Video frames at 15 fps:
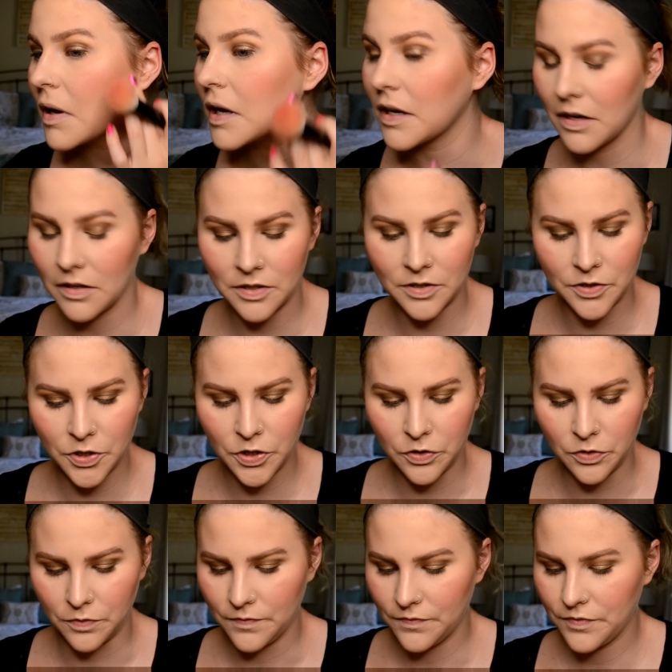Got a little
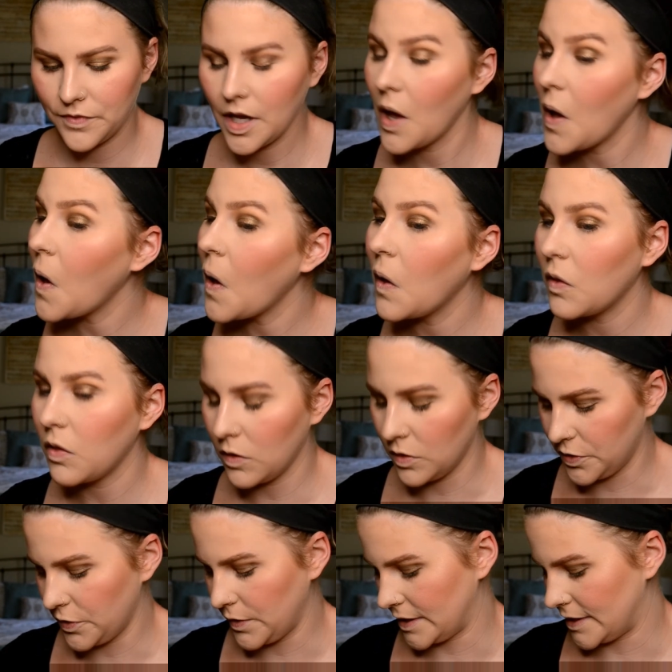too, a little
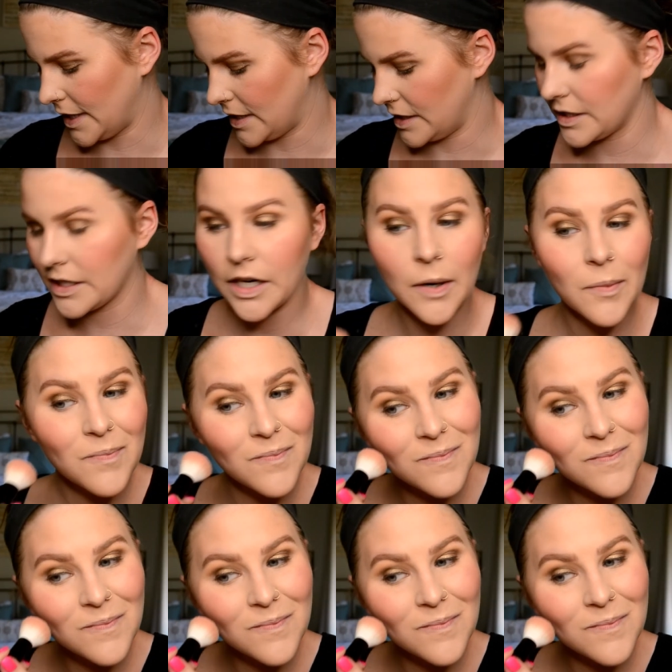too excited there.